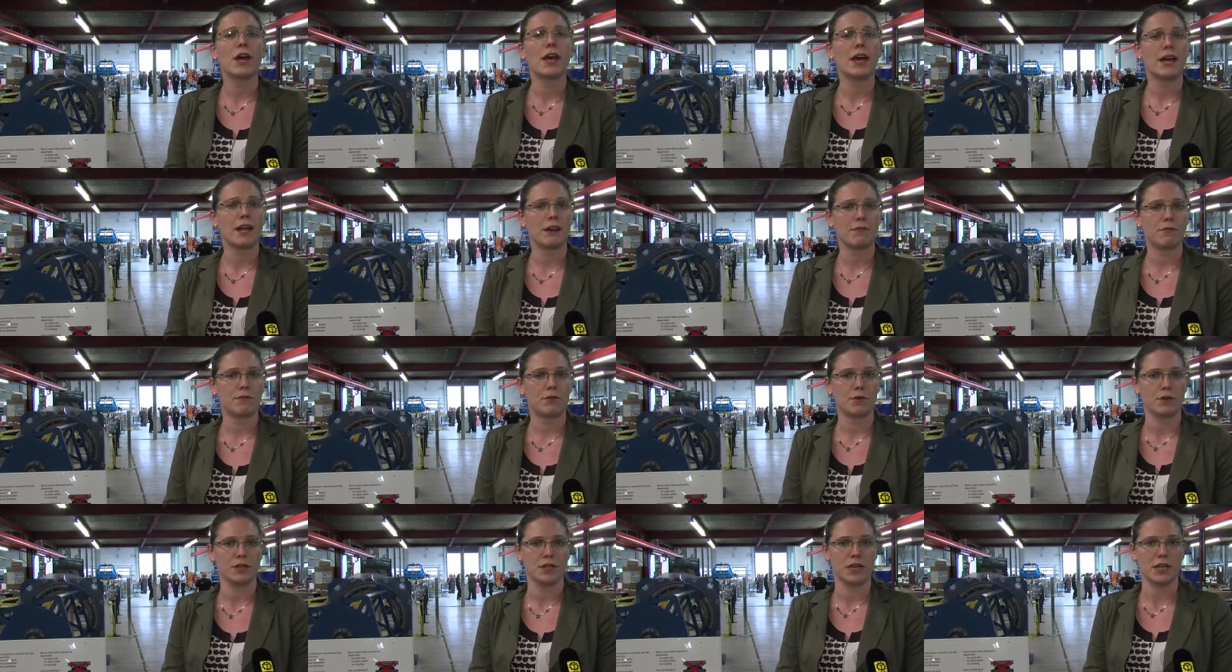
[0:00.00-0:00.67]
in the form
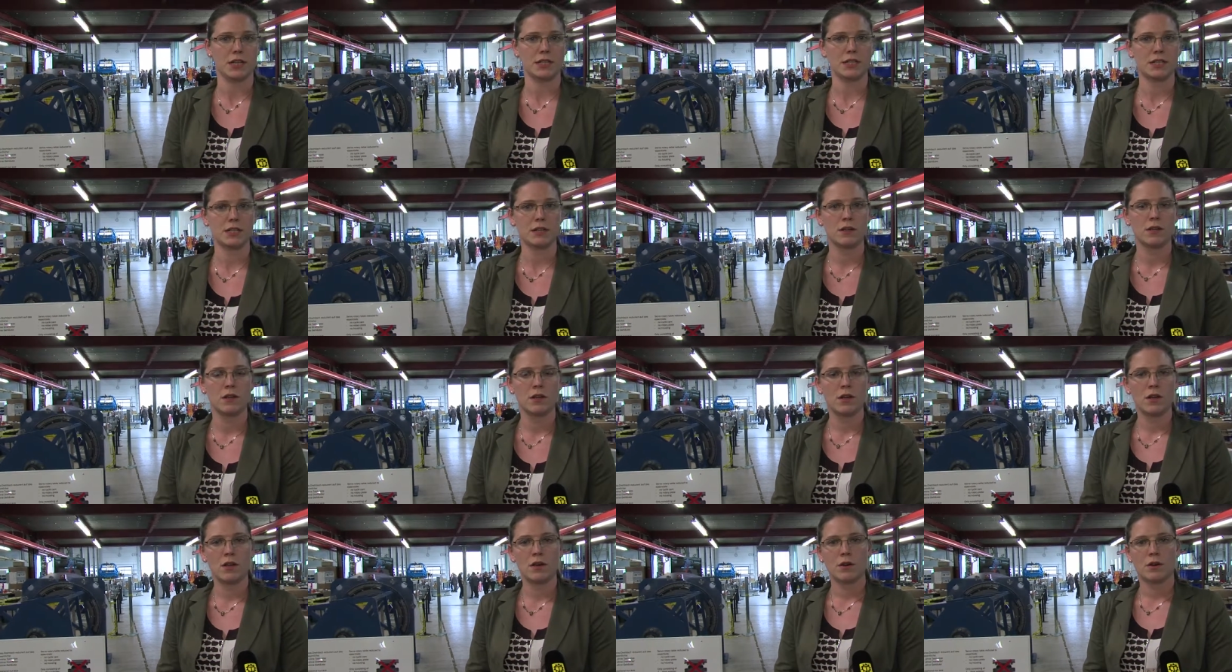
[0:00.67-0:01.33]
of a
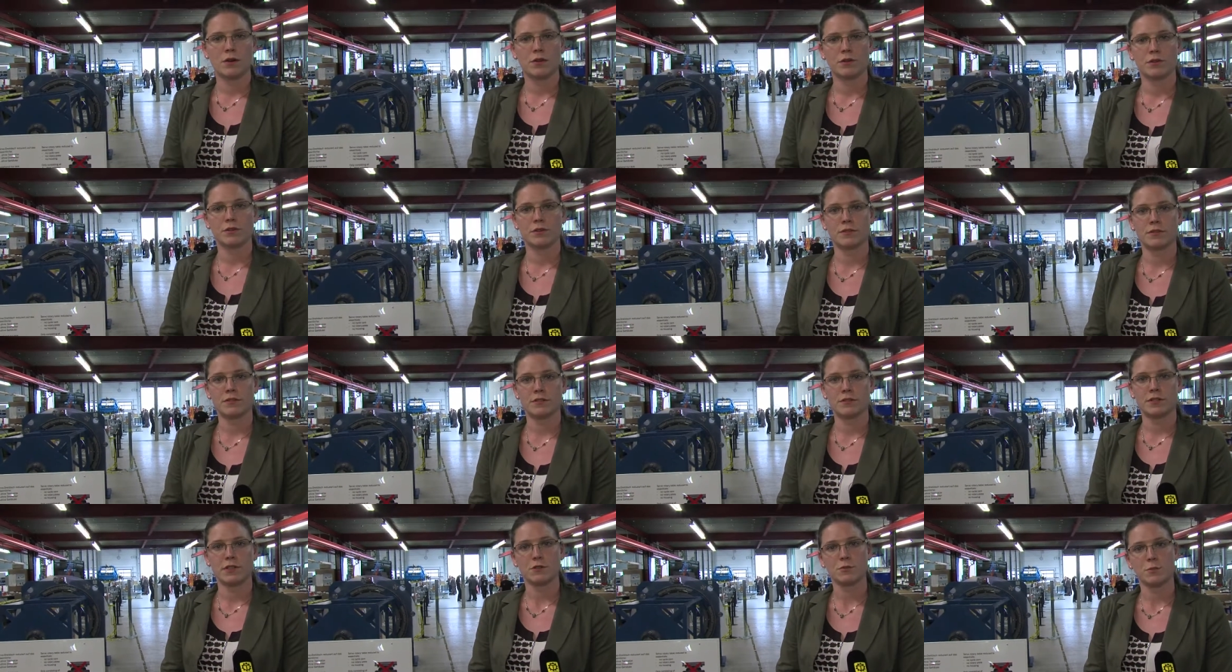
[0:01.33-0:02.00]
rotary table,
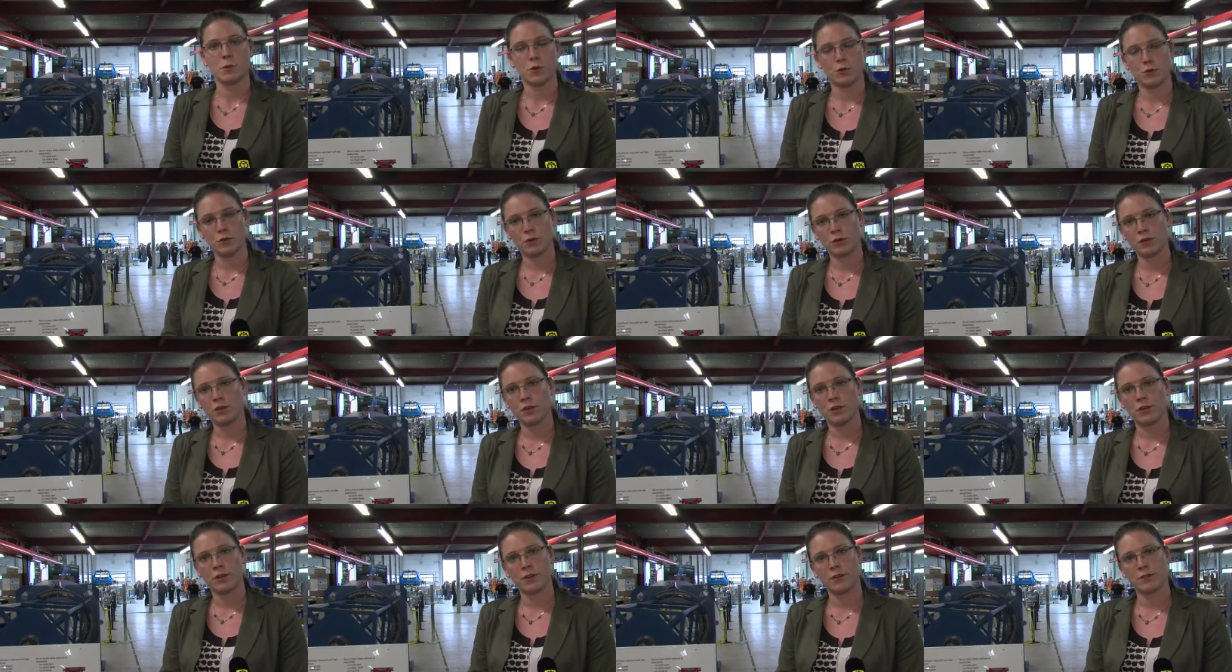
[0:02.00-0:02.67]
as
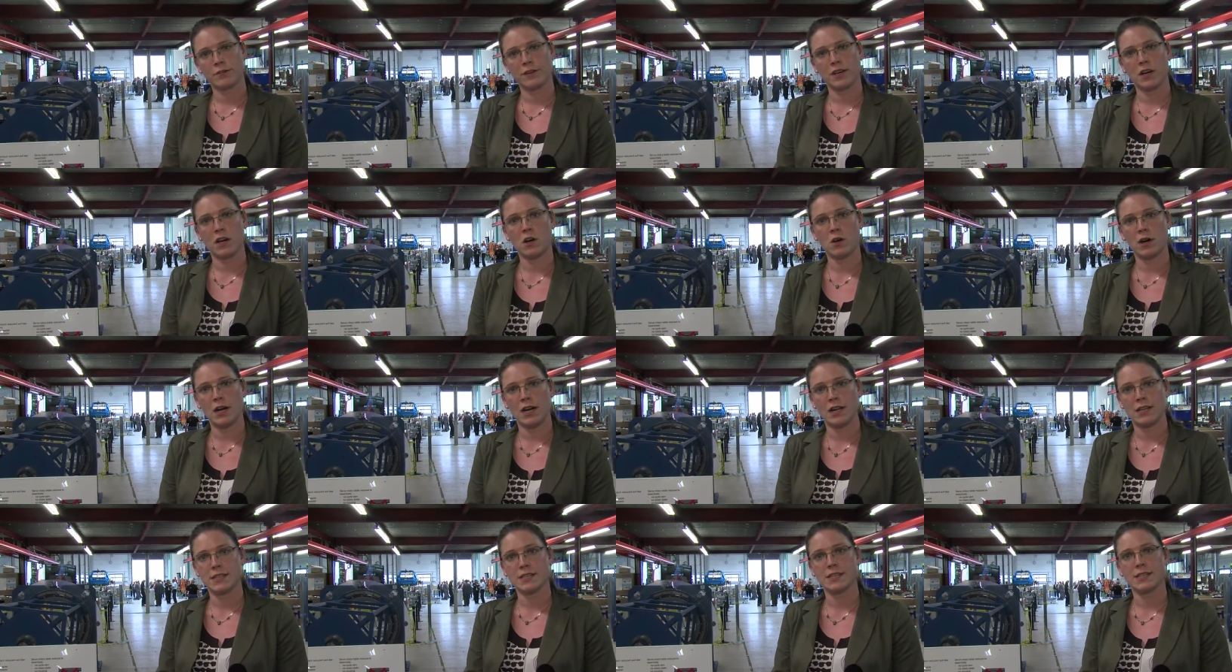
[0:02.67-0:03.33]
this one, or
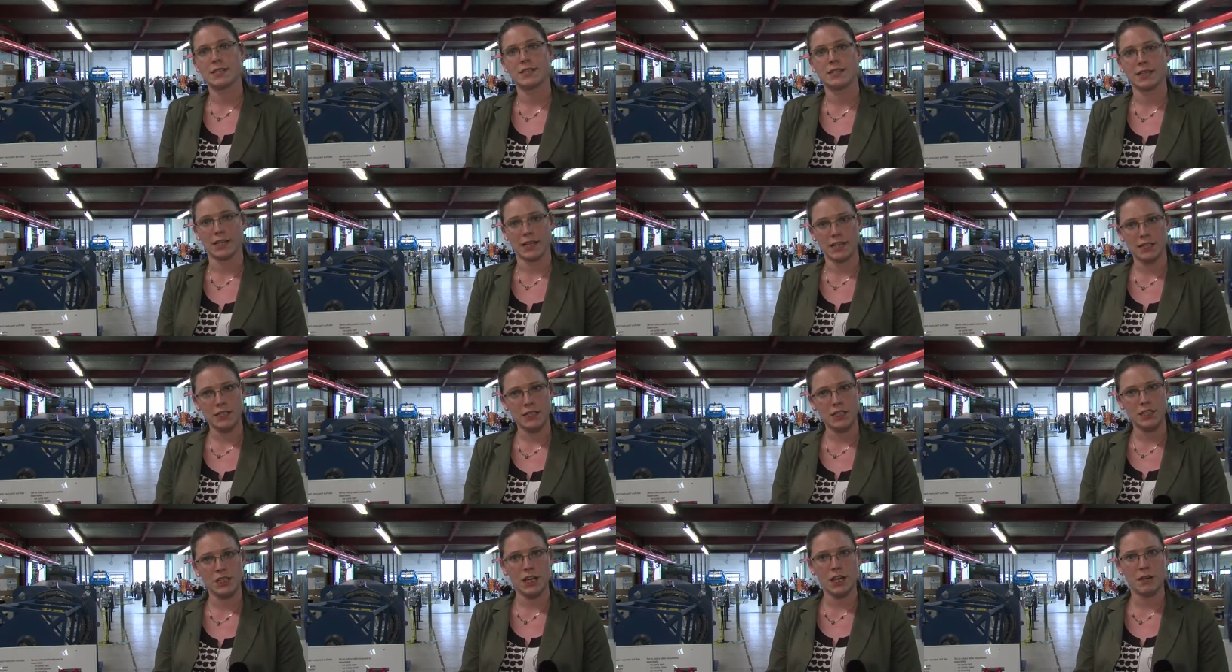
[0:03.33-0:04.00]
as a
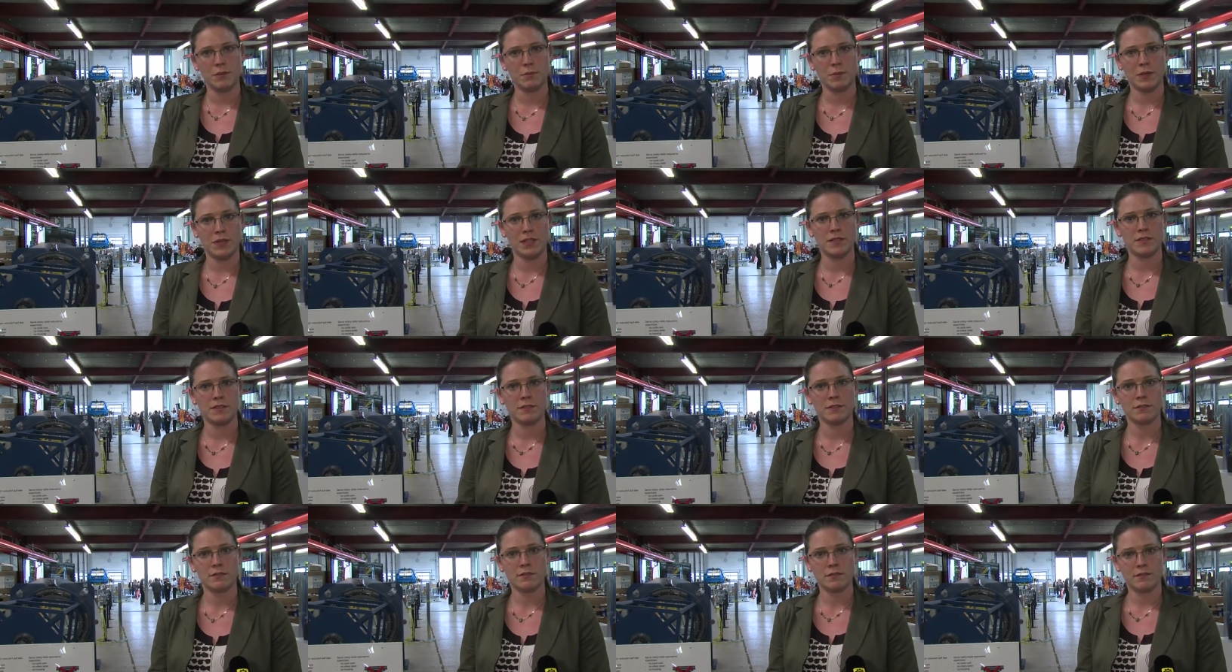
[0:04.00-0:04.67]
trunnion drive
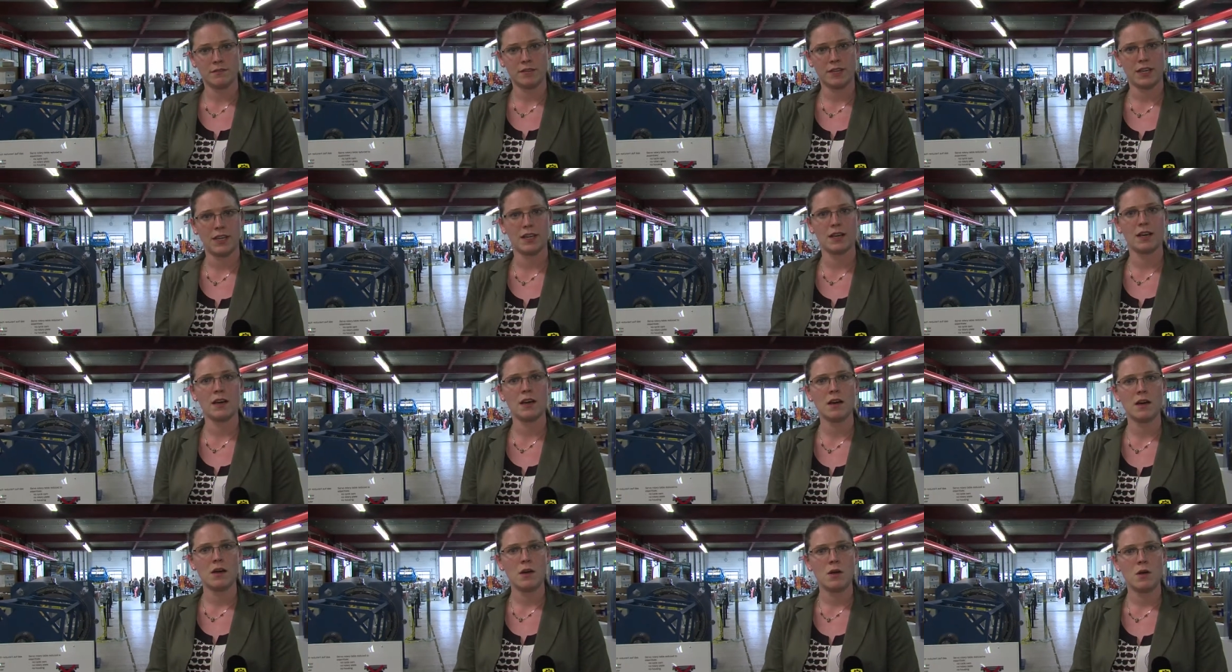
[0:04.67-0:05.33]
as shown
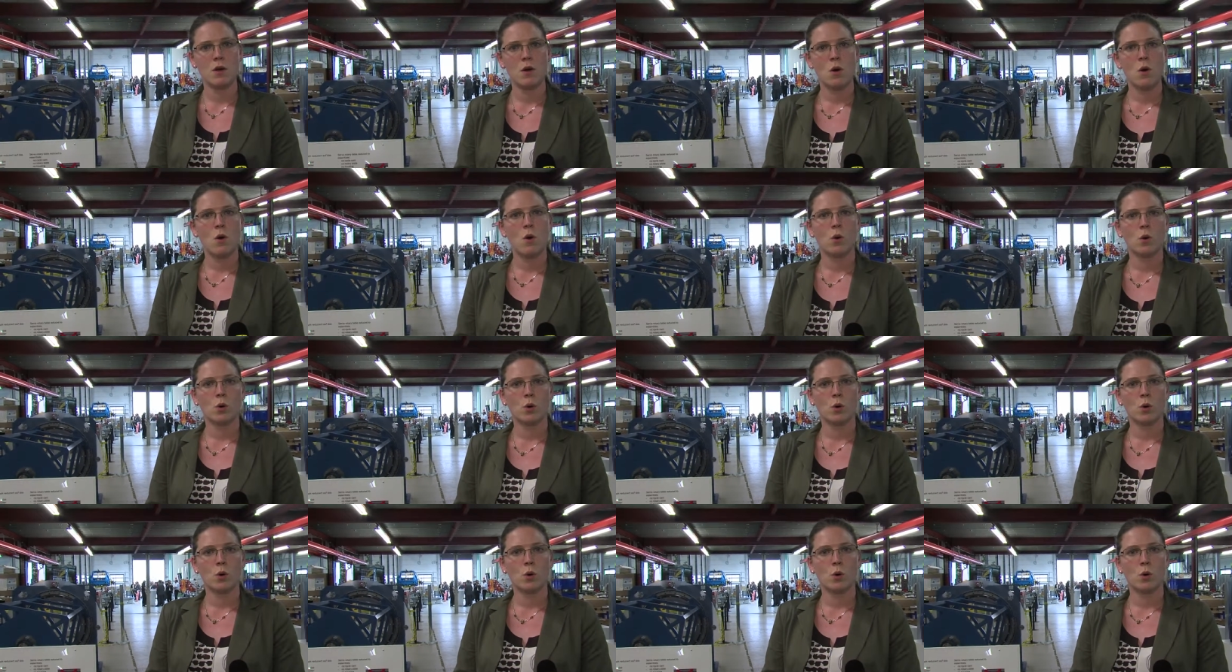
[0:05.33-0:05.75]
behind me.